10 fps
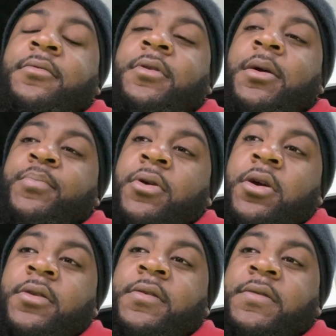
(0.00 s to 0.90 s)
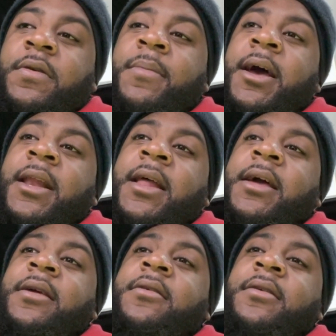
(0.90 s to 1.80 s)
compared to somebody
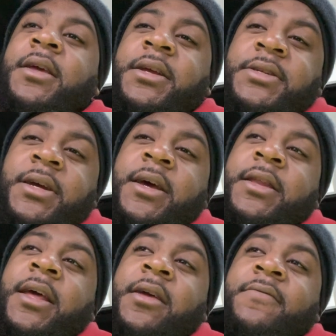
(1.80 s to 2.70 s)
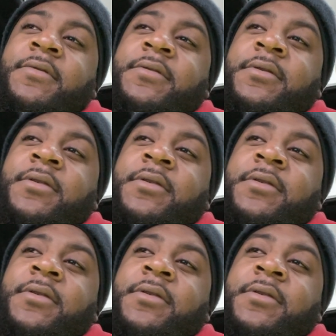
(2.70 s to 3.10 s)
like Keshawn Davis.